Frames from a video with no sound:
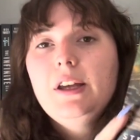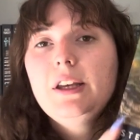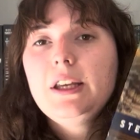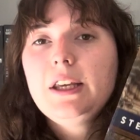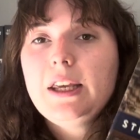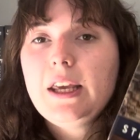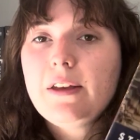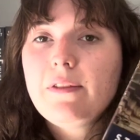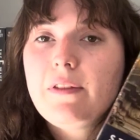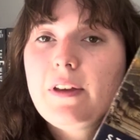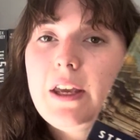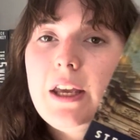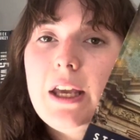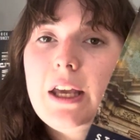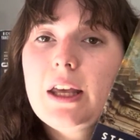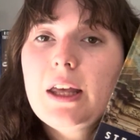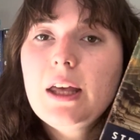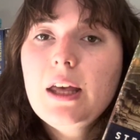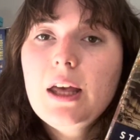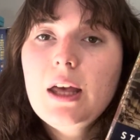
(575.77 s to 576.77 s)

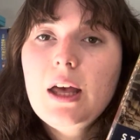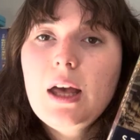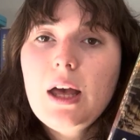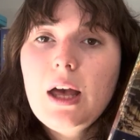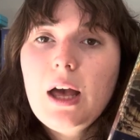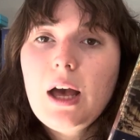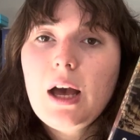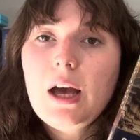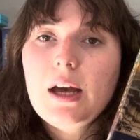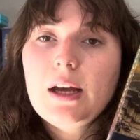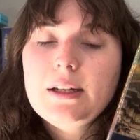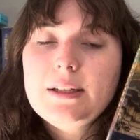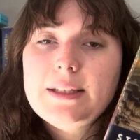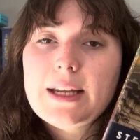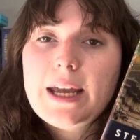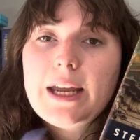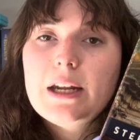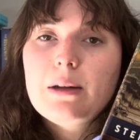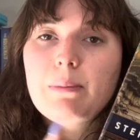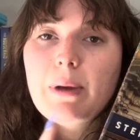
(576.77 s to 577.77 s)
giving a
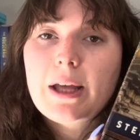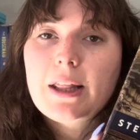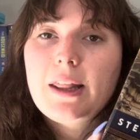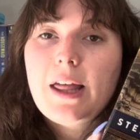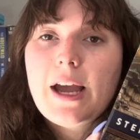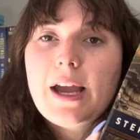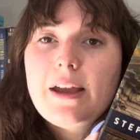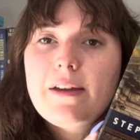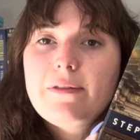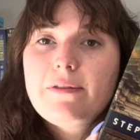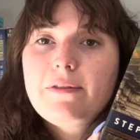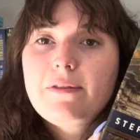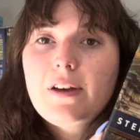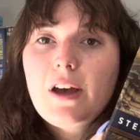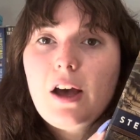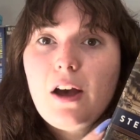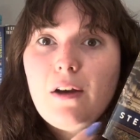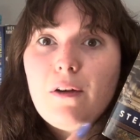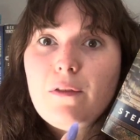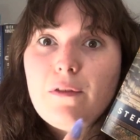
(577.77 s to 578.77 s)
day in my life
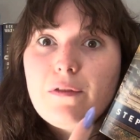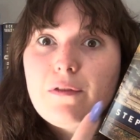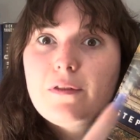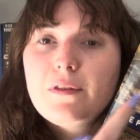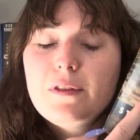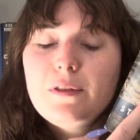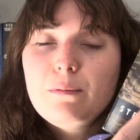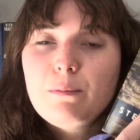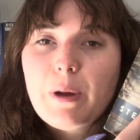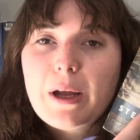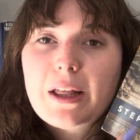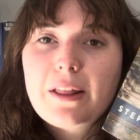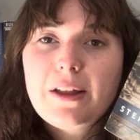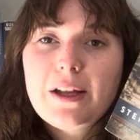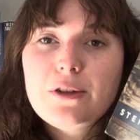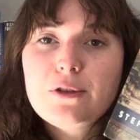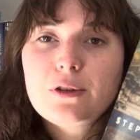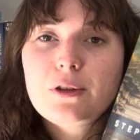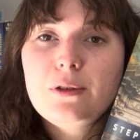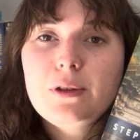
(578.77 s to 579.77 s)
of
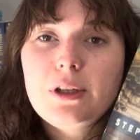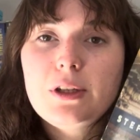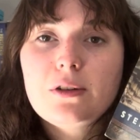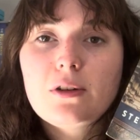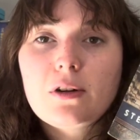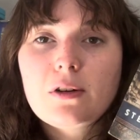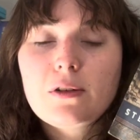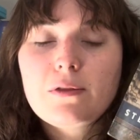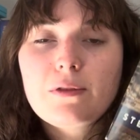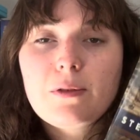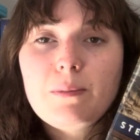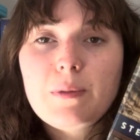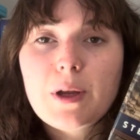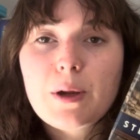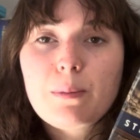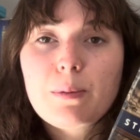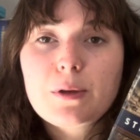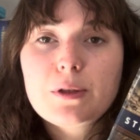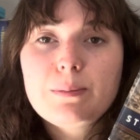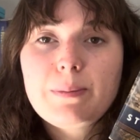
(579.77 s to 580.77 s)
Michelangelo and Leonardo from their
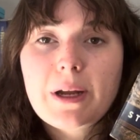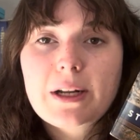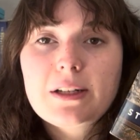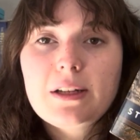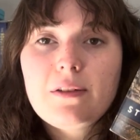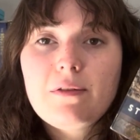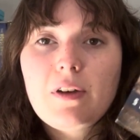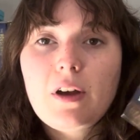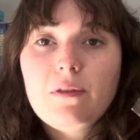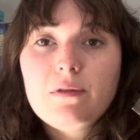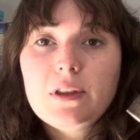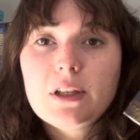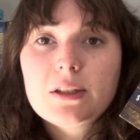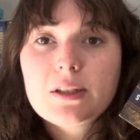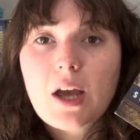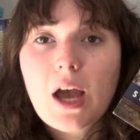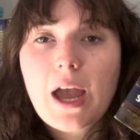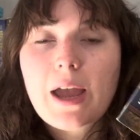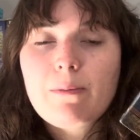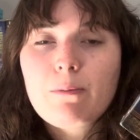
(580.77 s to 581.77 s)
perspective of the
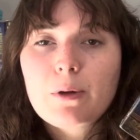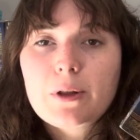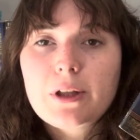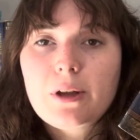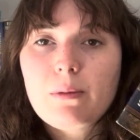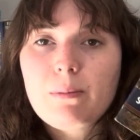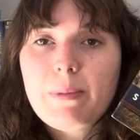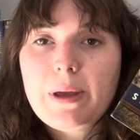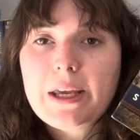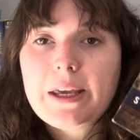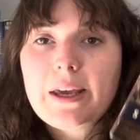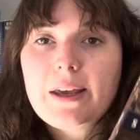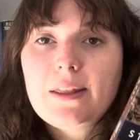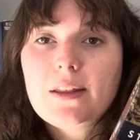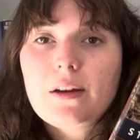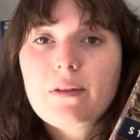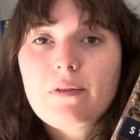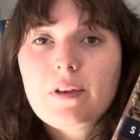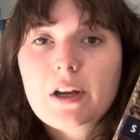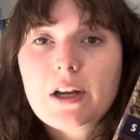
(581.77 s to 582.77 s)
time where they're making
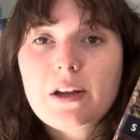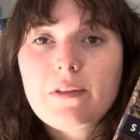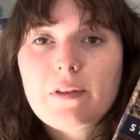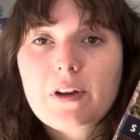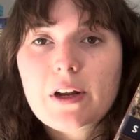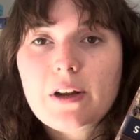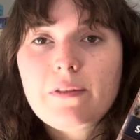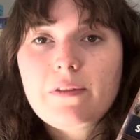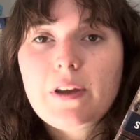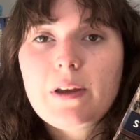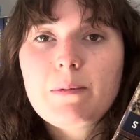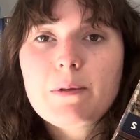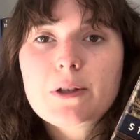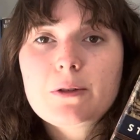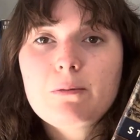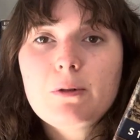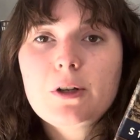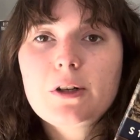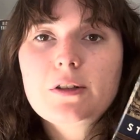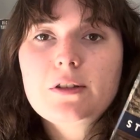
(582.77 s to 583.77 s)
their very, very famous
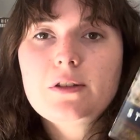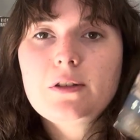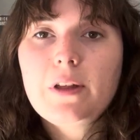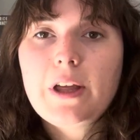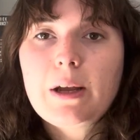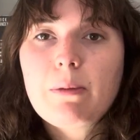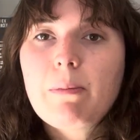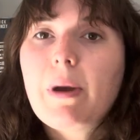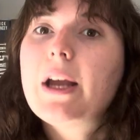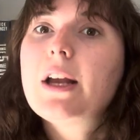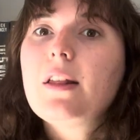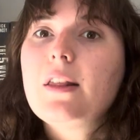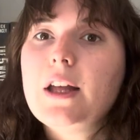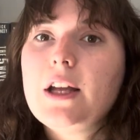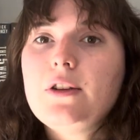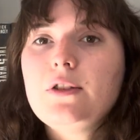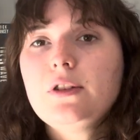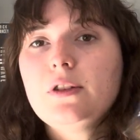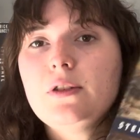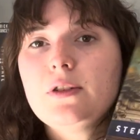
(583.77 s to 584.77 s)
works. So like
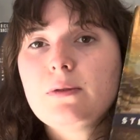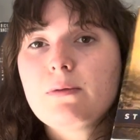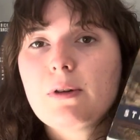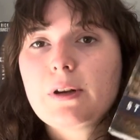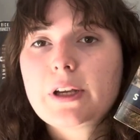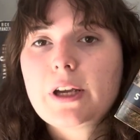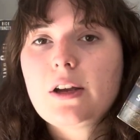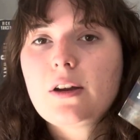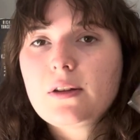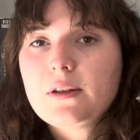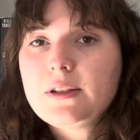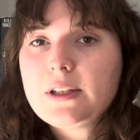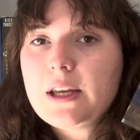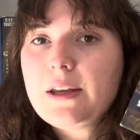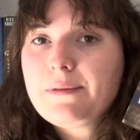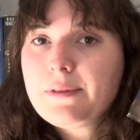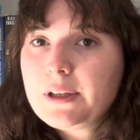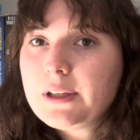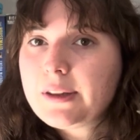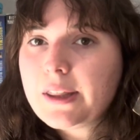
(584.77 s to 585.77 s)
Michelangelo's working on
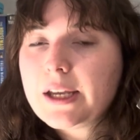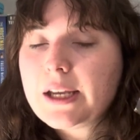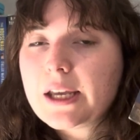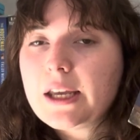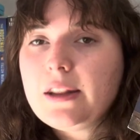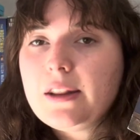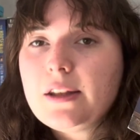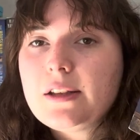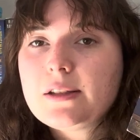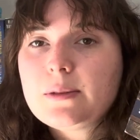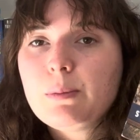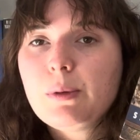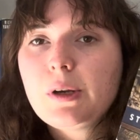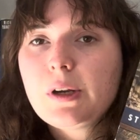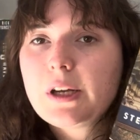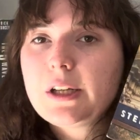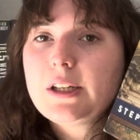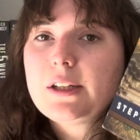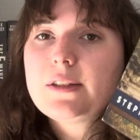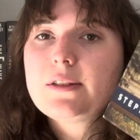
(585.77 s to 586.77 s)
David, like in this book,
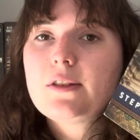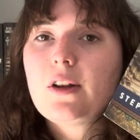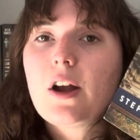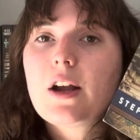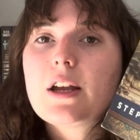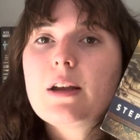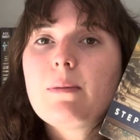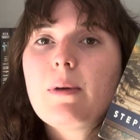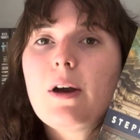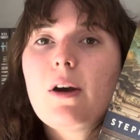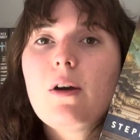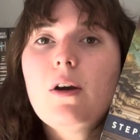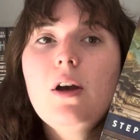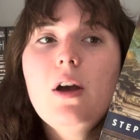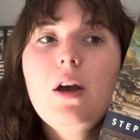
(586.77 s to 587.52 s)
and it's talking about